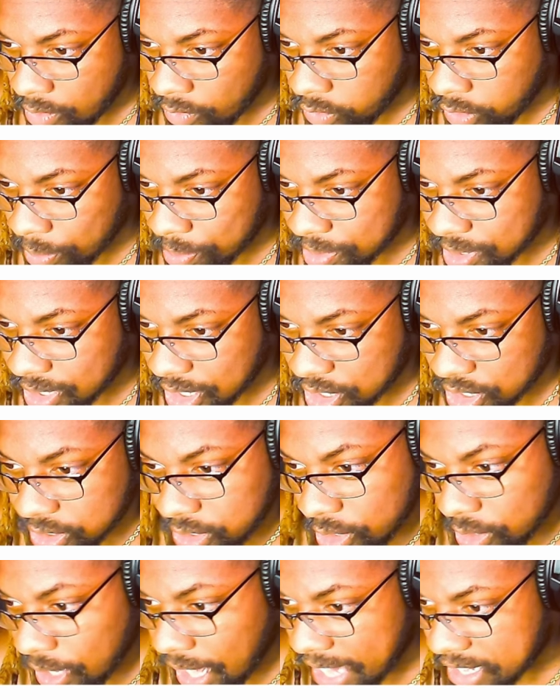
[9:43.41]
From such
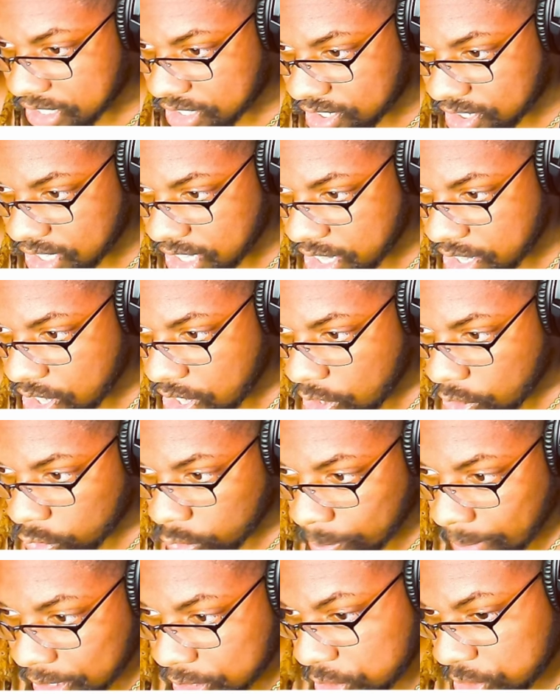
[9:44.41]
little I could see,
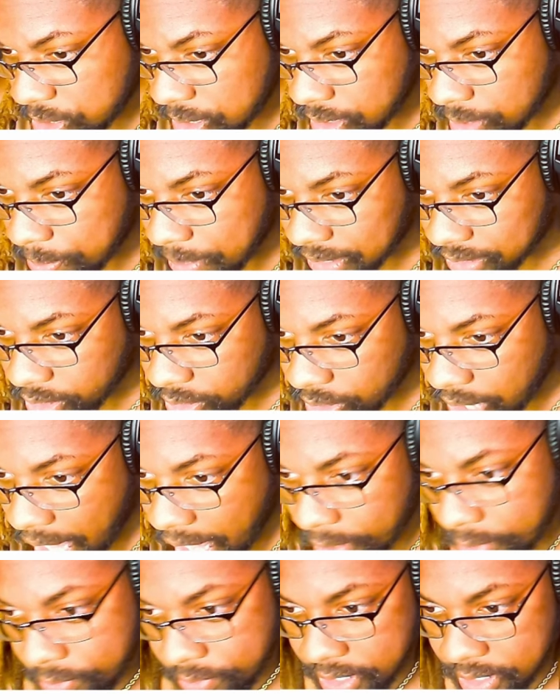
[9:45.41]
Ramattra seemed to be a little
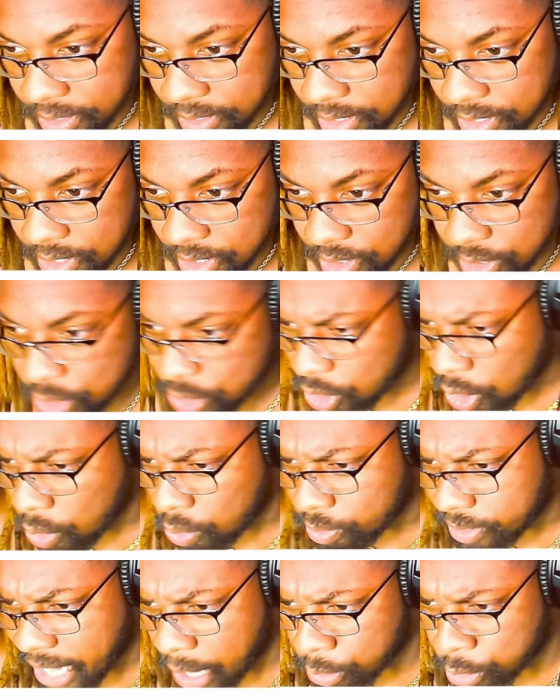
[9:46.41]
out of it.
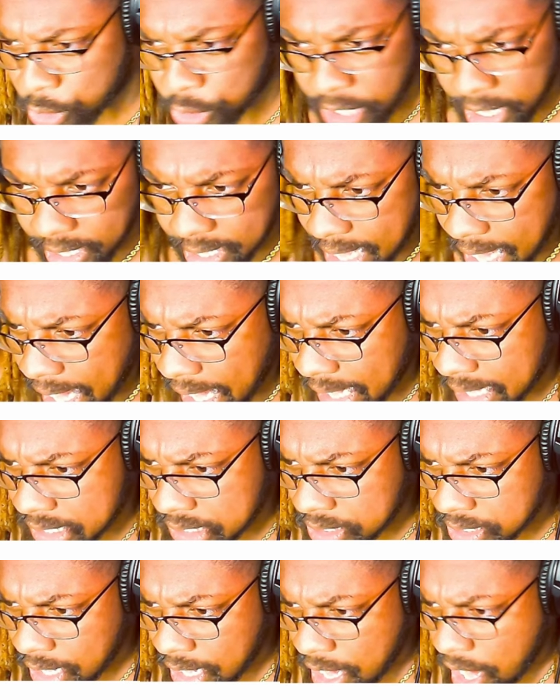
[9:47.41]
Zoned out, shaky
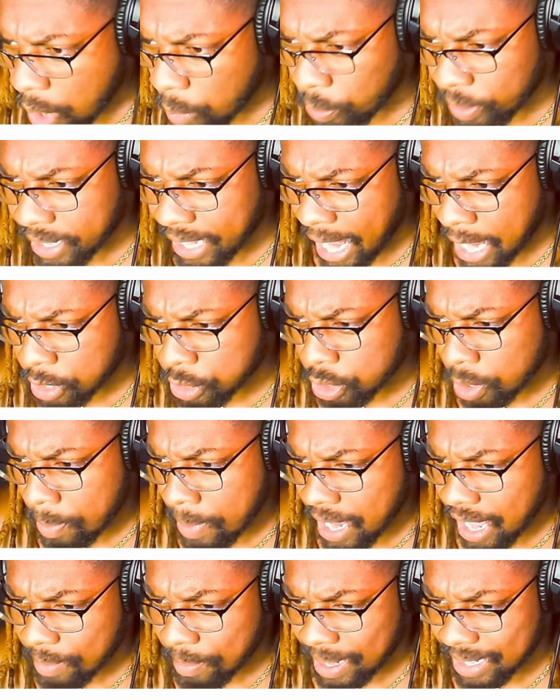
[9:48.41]
hands, and wouldn't answer
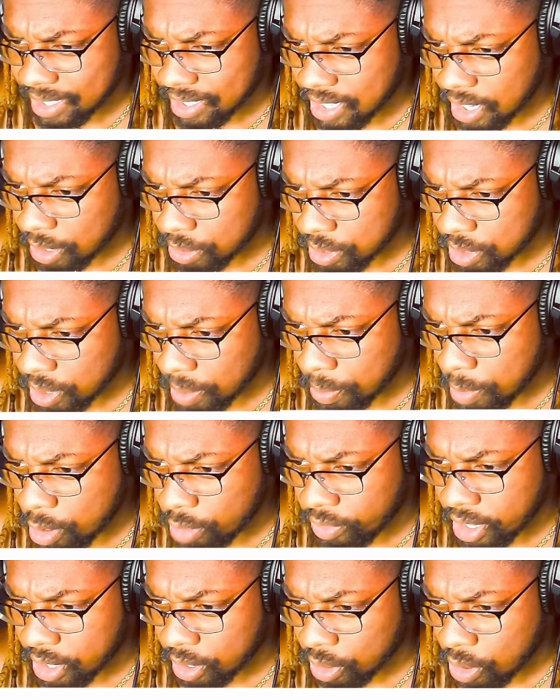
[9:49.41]
many of my signals to
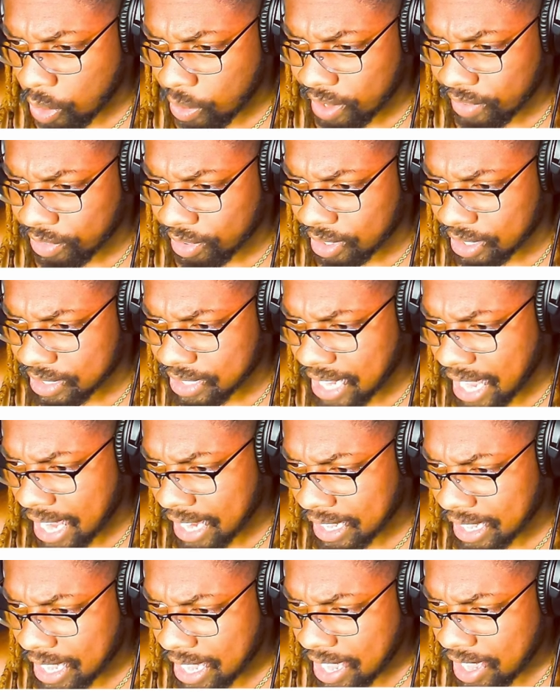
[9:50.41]
move in or go in for an
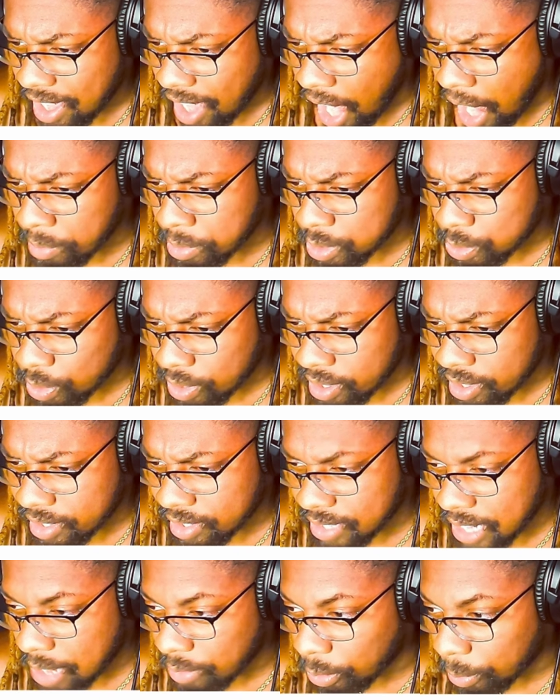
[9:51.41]
attack. I was
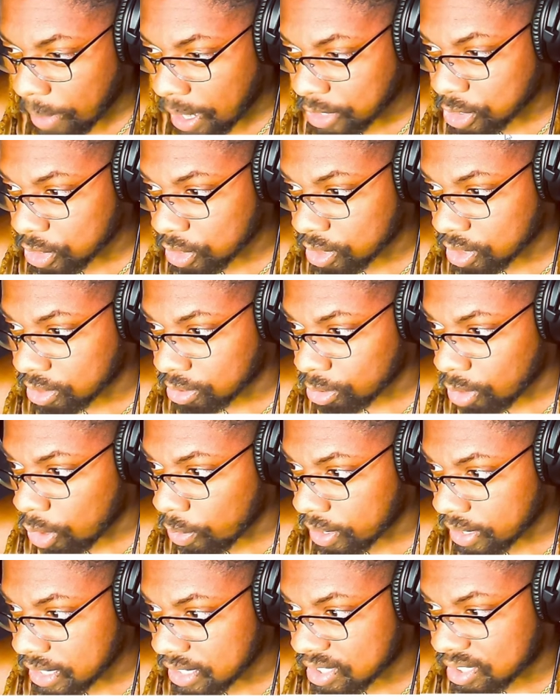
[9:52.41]
worried. Damn, Ramatra's
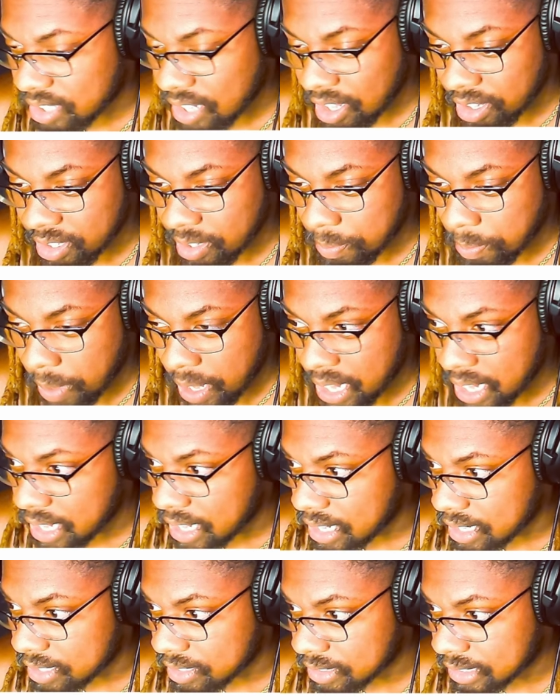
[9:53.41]
throwing. He's selling the
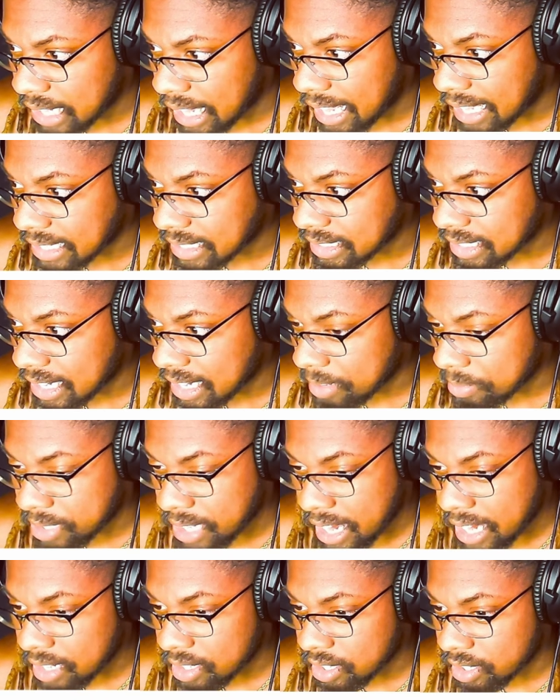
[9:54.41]
bag. God damn,
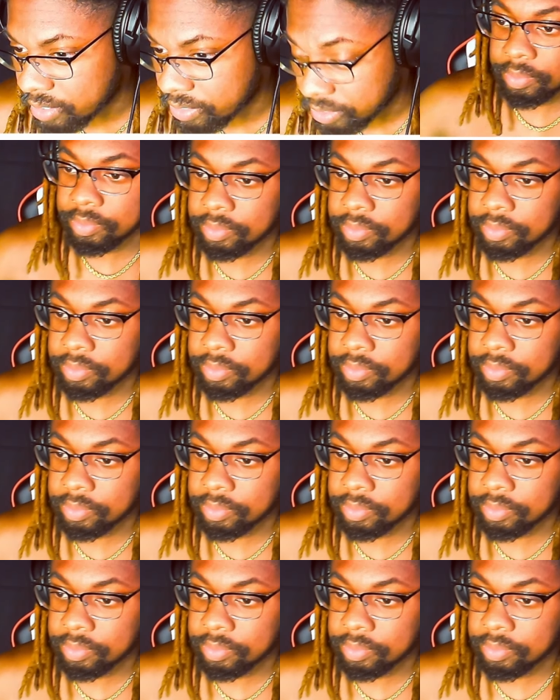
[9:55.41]
tank diff.